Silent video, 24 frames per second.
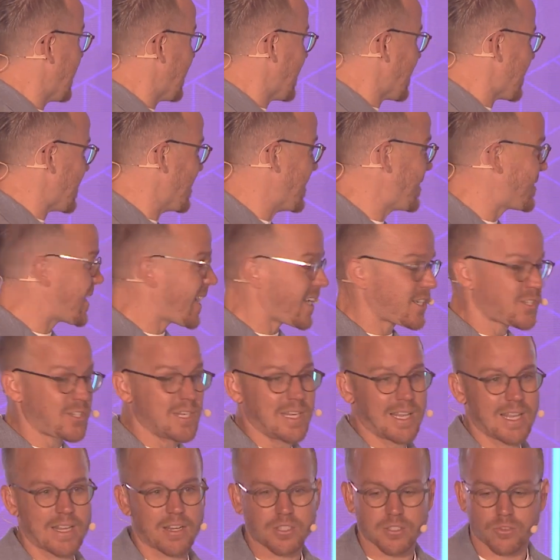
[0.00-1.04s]
This actually
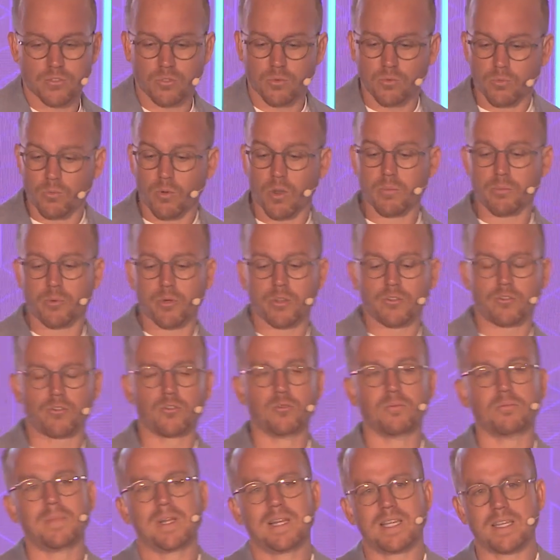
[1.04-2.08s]
led us to 1.2
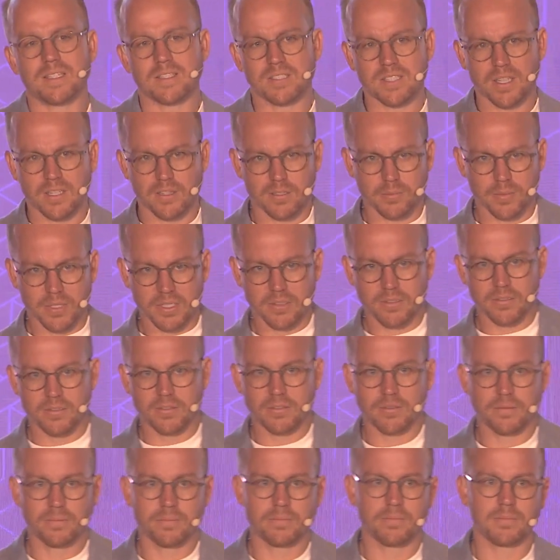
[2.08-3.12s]
million sentiments
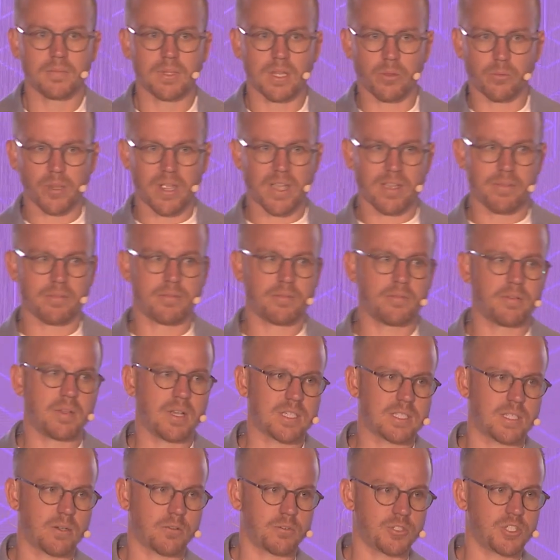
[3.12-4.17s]
that we have
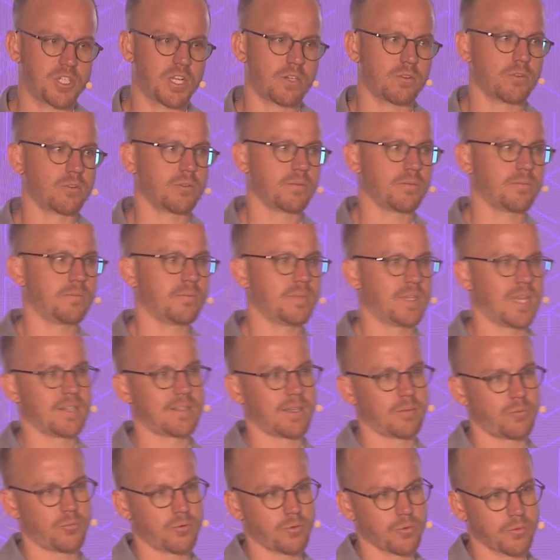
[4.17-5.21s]
as our general data
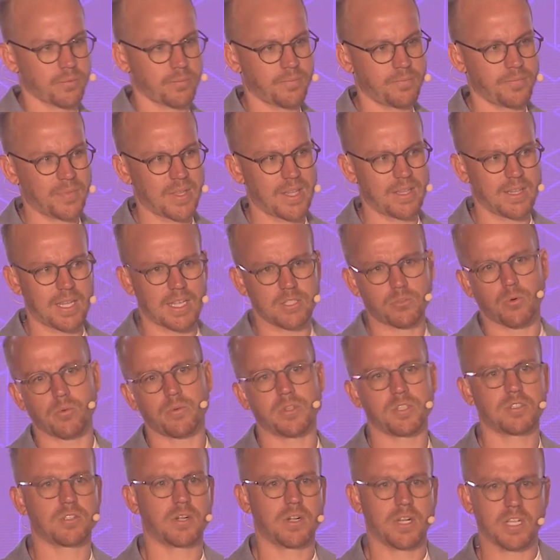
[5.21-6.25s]
pool. And that's where we
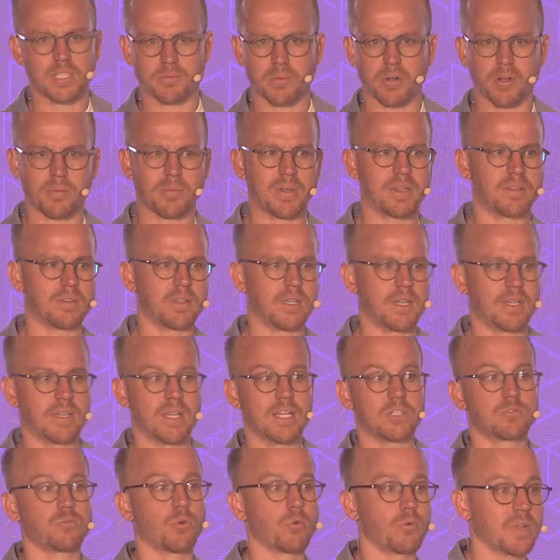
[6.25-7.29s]
start experimenting, and
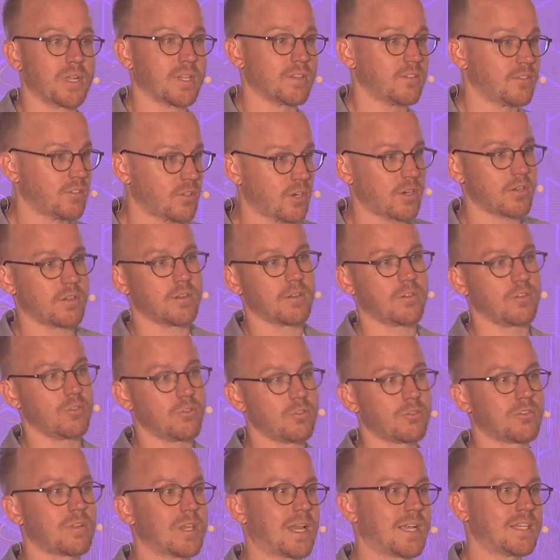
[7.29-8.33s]
that's where we can start
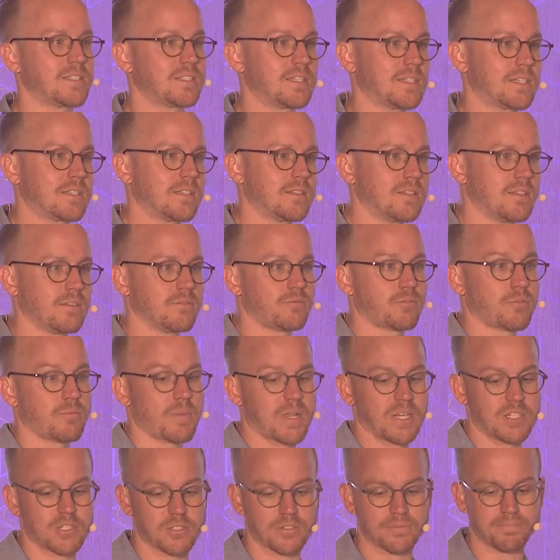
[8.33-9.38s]
utilizing the
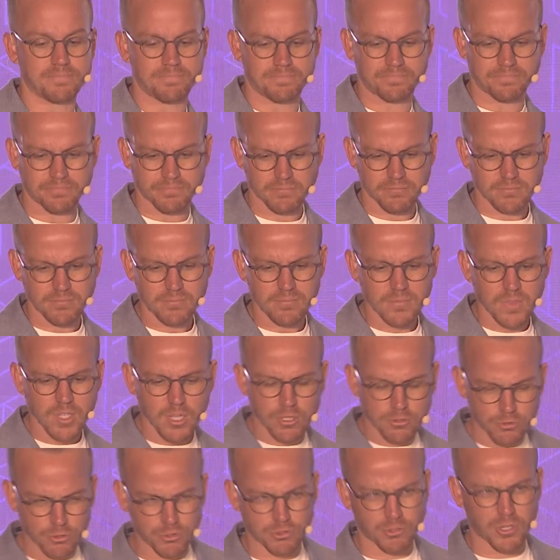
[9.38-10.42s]
information
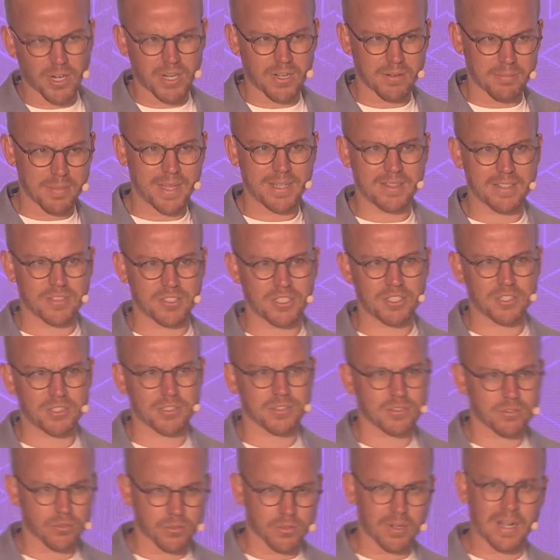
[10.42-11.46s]
to try to make
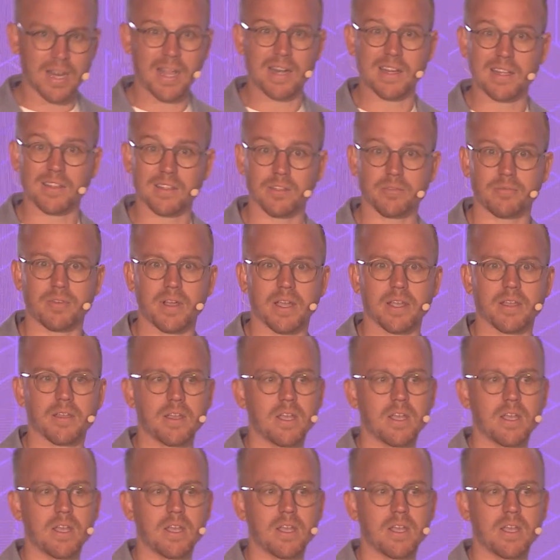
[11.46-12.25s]
decisions or identify